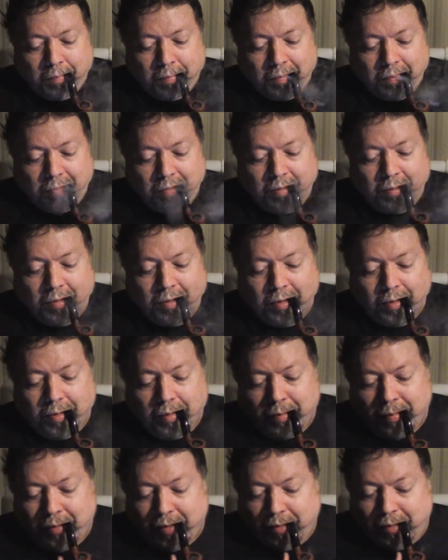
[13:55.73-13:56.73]
So, you
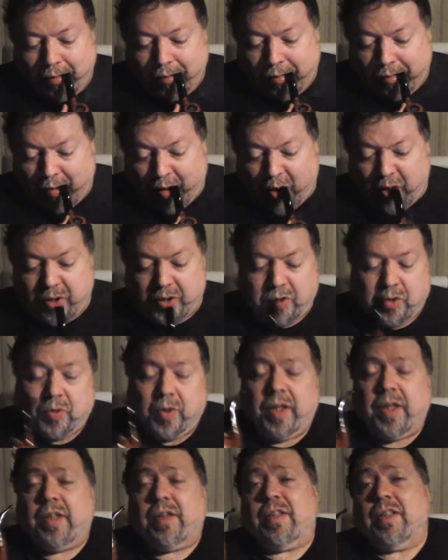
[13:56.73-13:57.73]
know, the
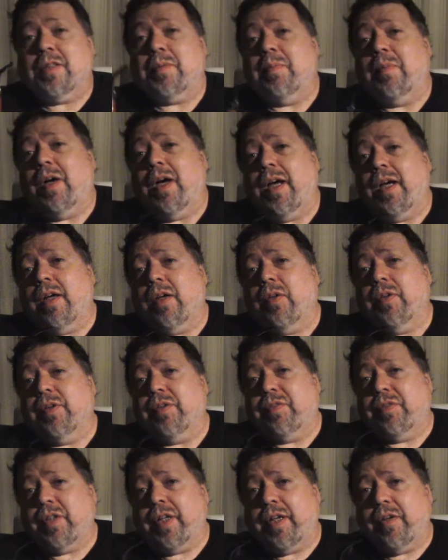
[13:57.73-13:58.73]
strength is mild, the
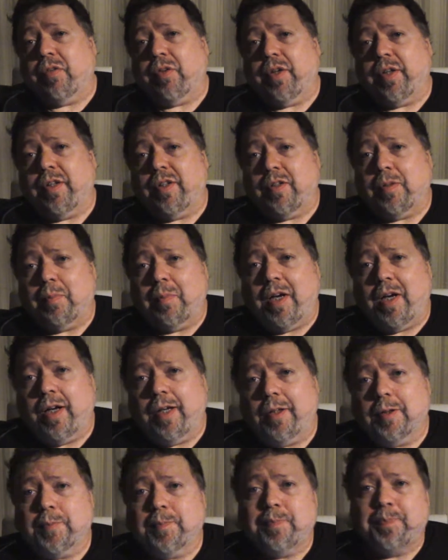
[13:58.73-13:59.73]
flavoring is
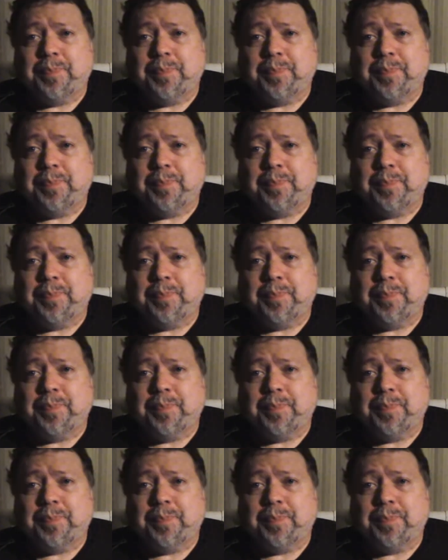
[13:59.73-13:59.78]
mild,